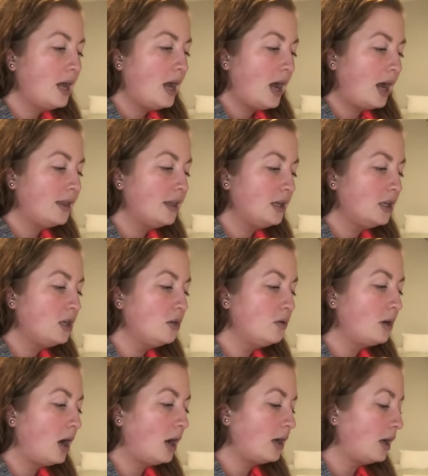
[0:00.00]
I think you
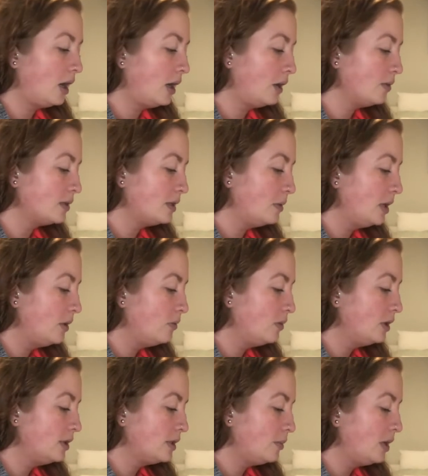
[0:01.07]
got cut out. Somebody
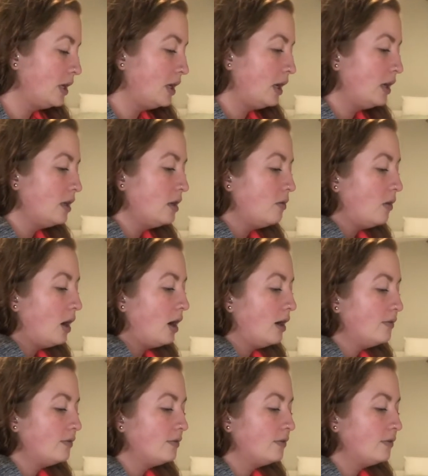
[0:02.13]
cut you off.